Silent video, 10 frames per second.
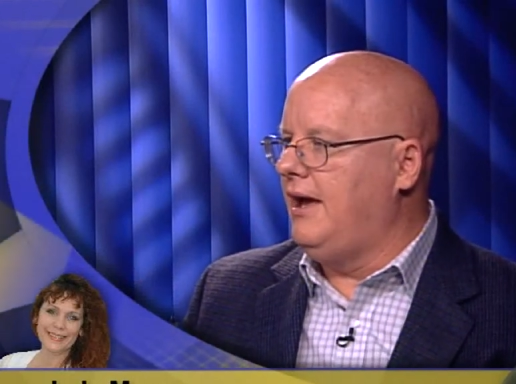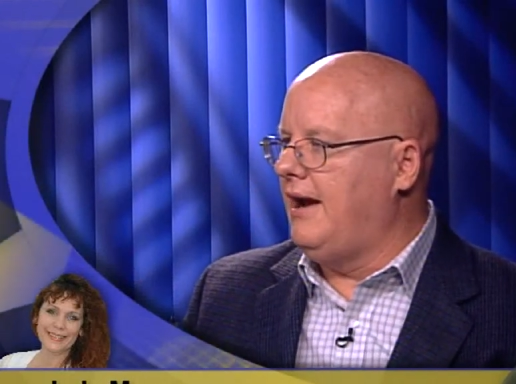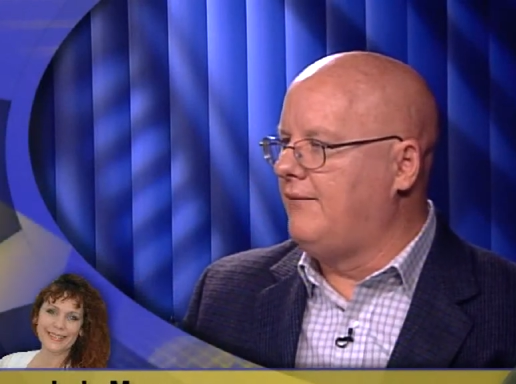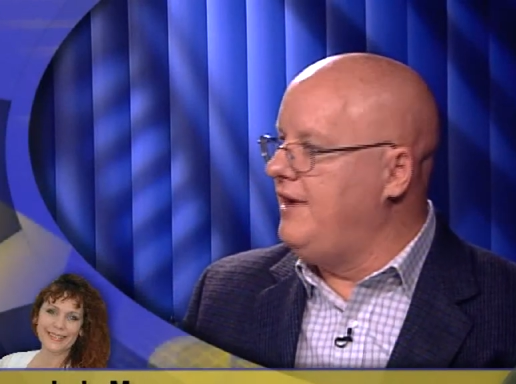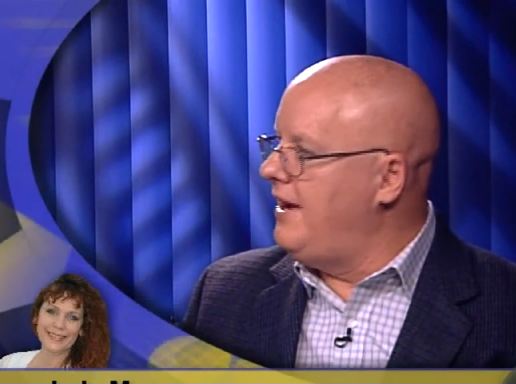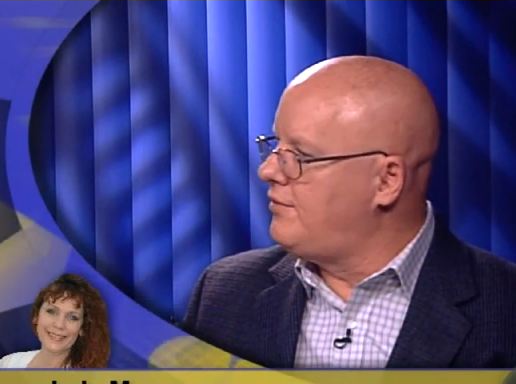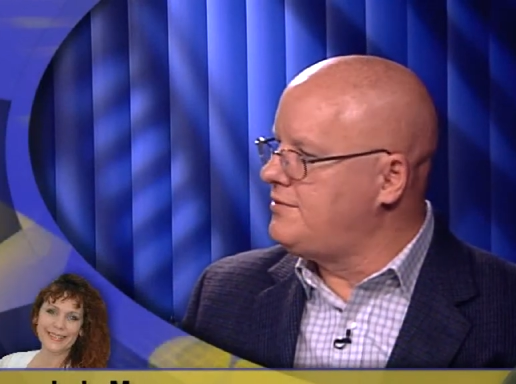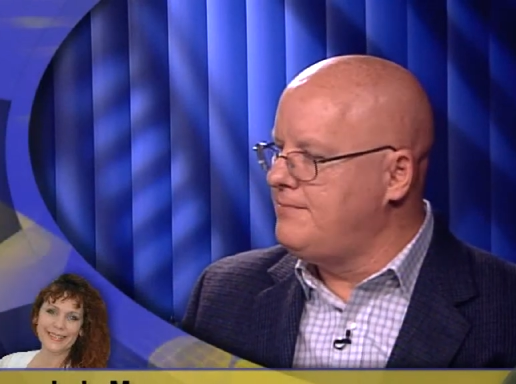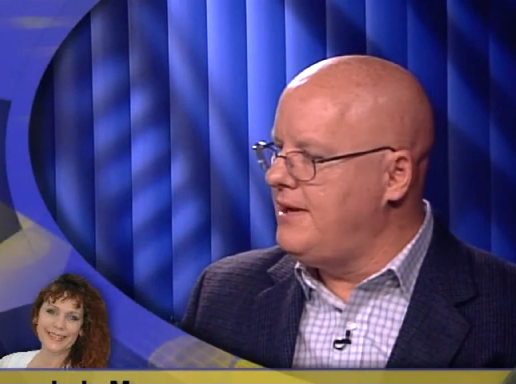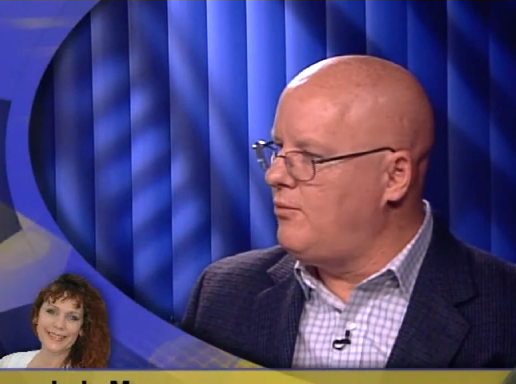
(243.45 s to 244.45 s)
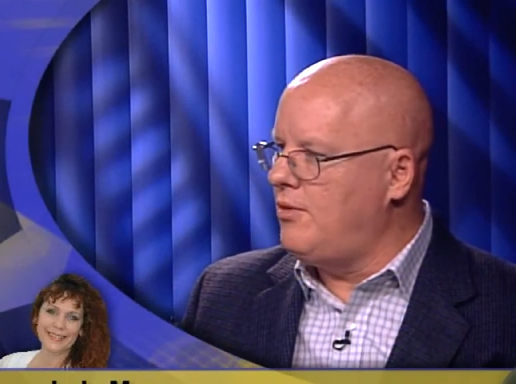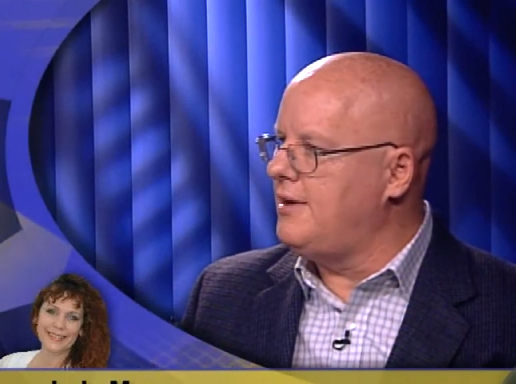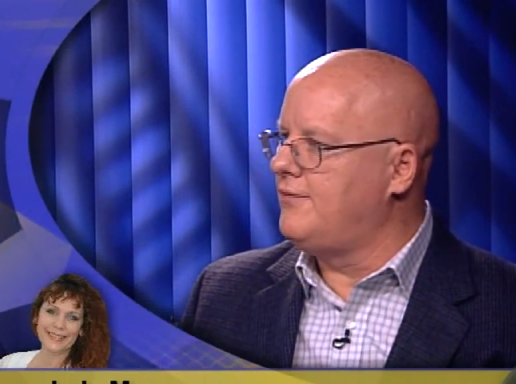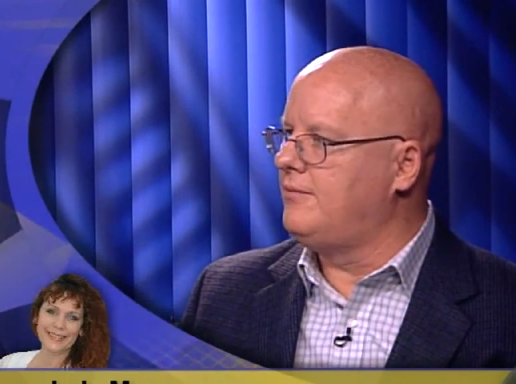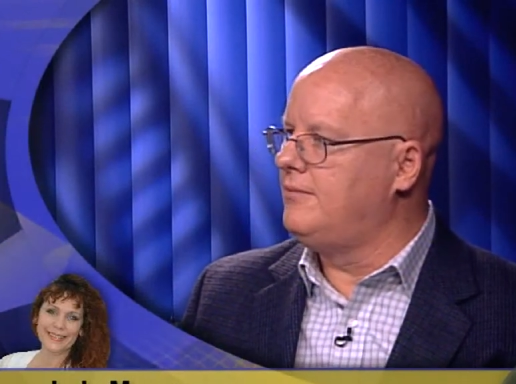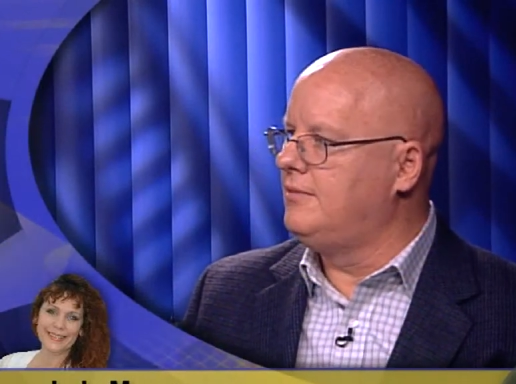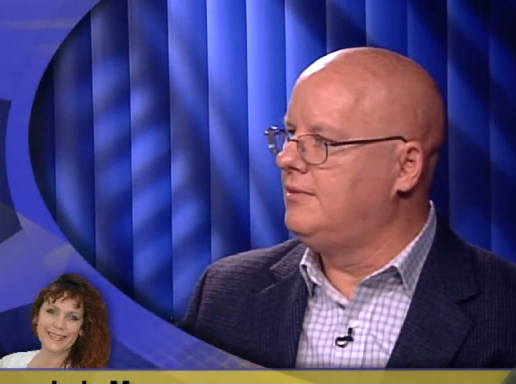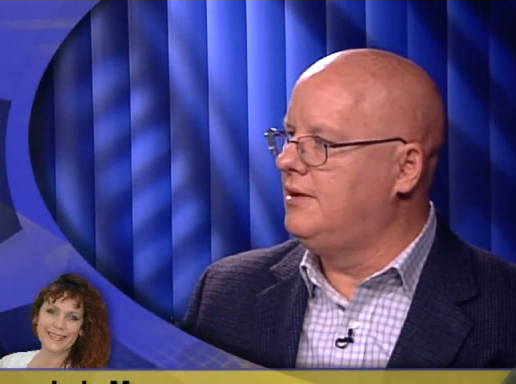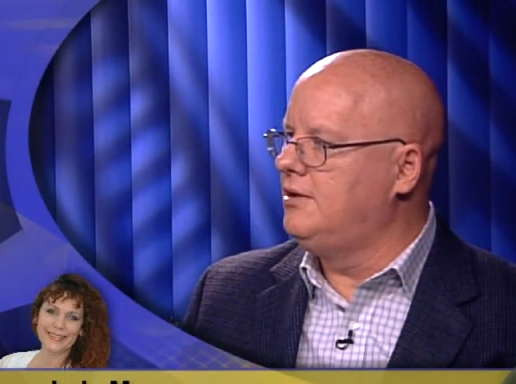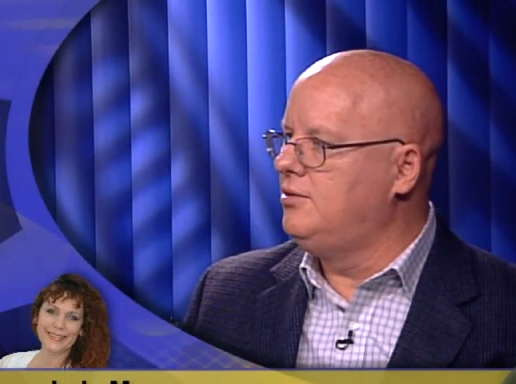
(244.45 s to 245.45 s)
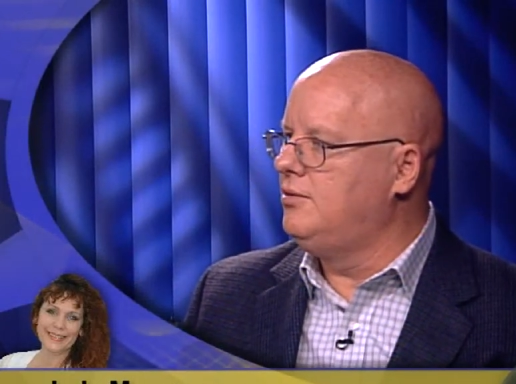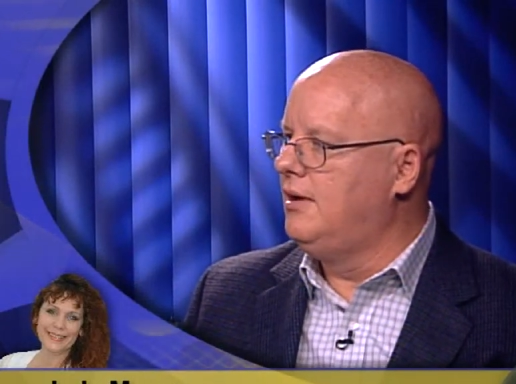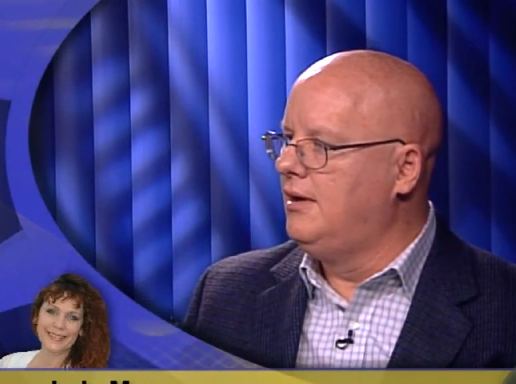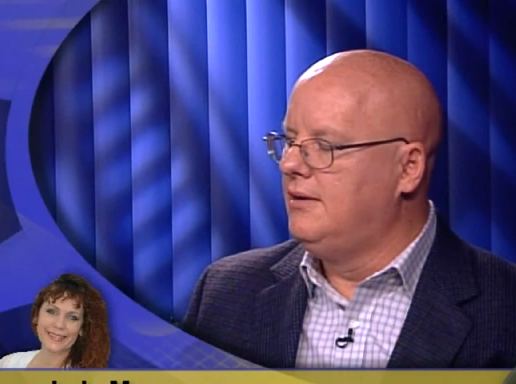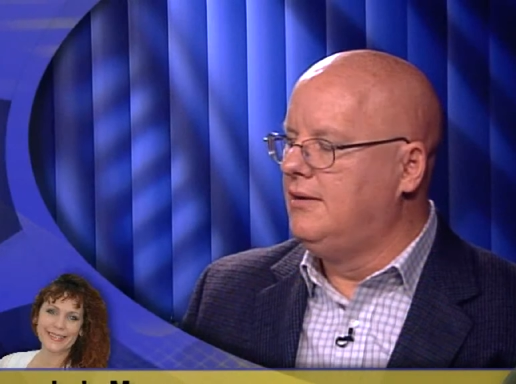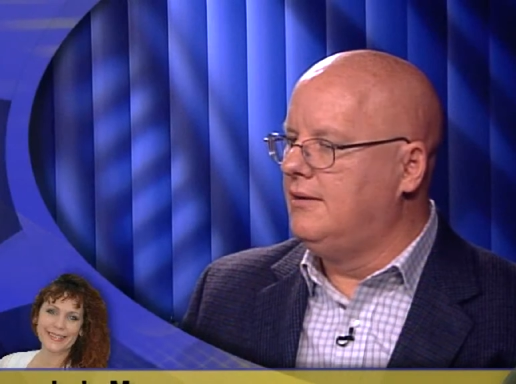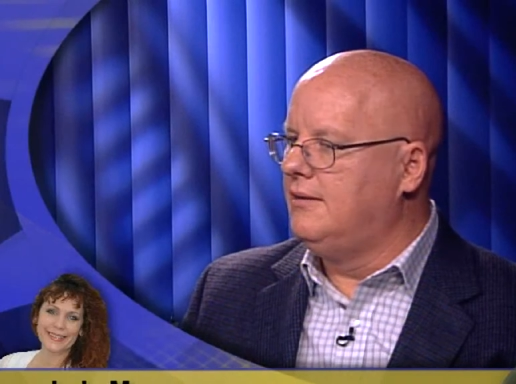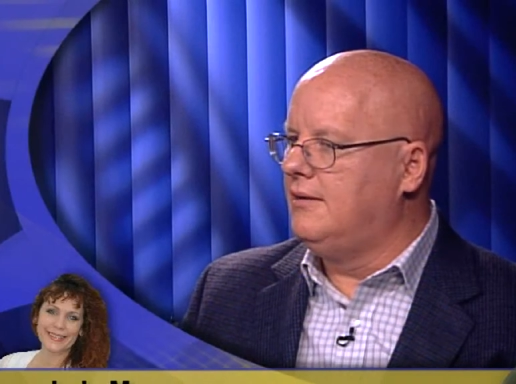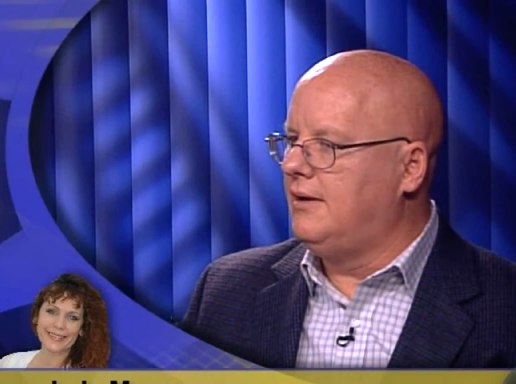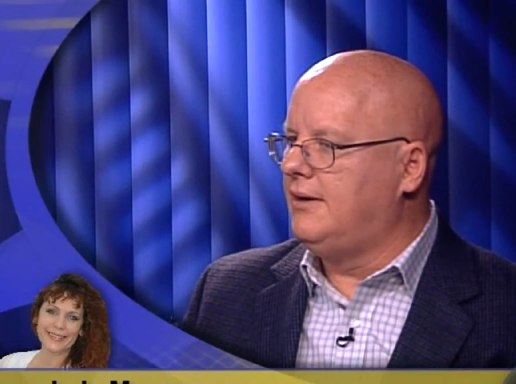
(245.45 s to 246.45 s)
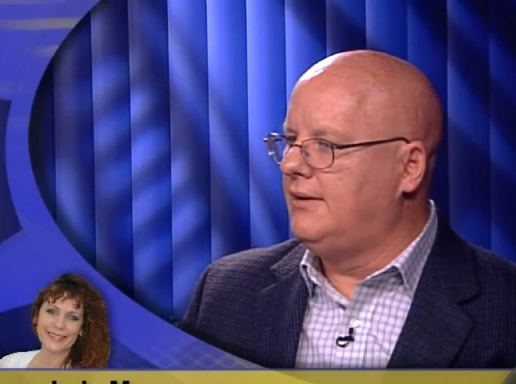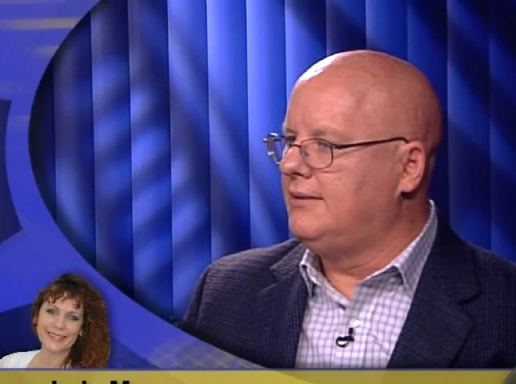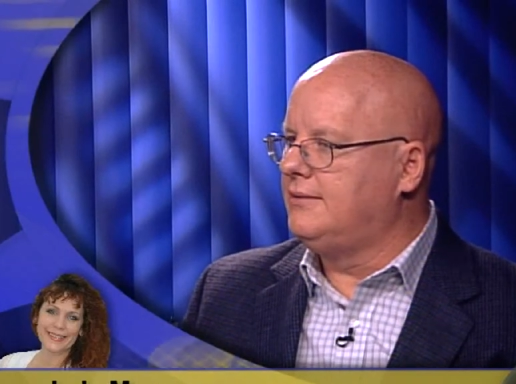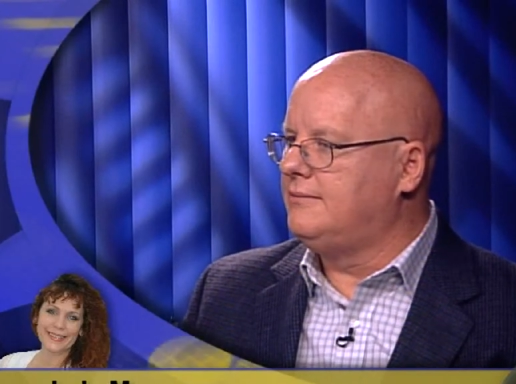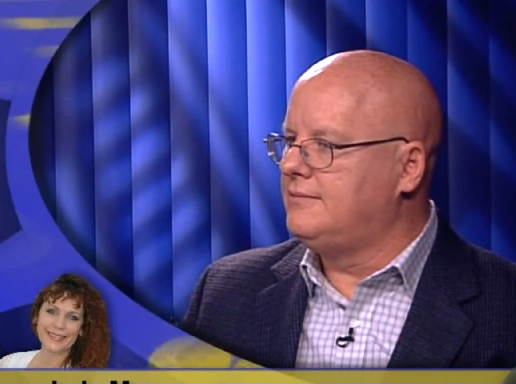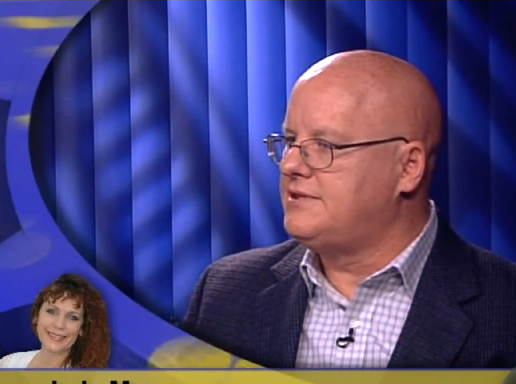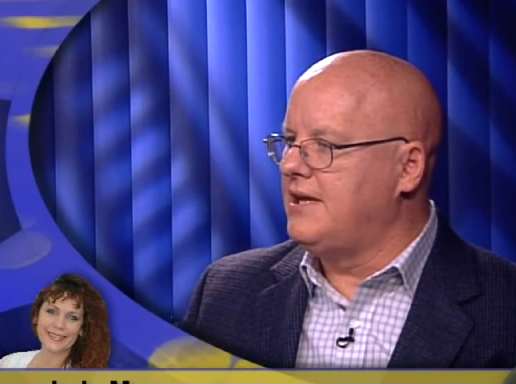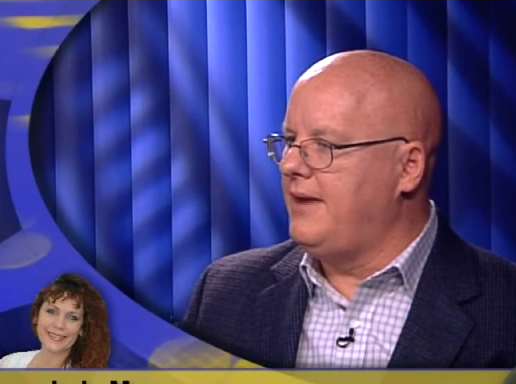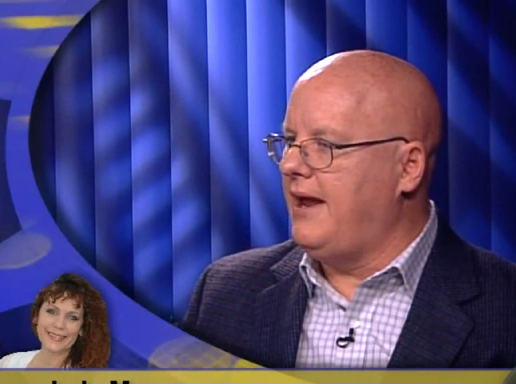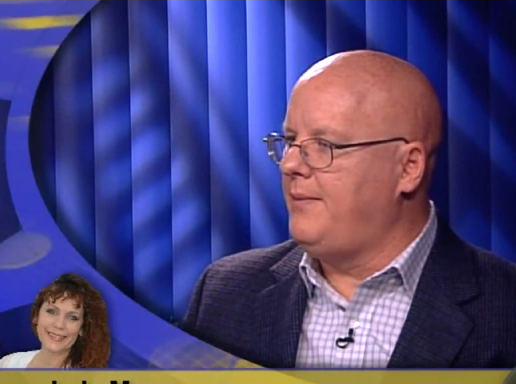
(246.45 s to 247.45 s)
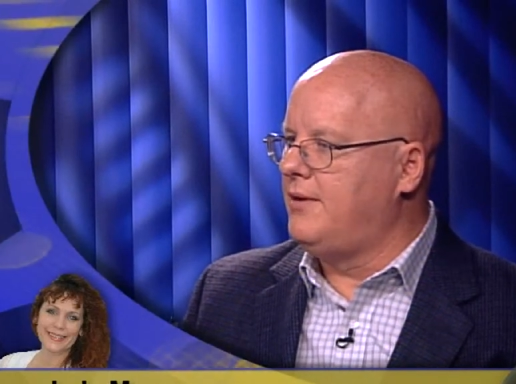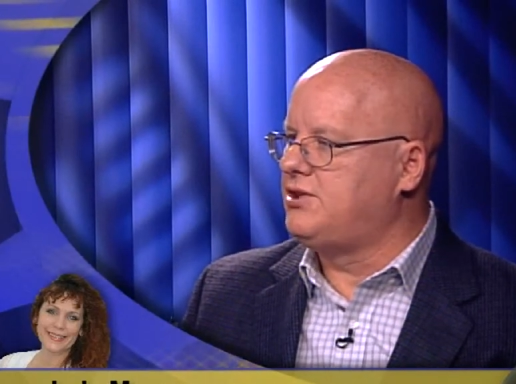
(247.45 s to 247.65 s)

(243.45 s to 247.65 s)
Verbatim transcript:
Speaker 1: And I've never met one of them who uh, said that had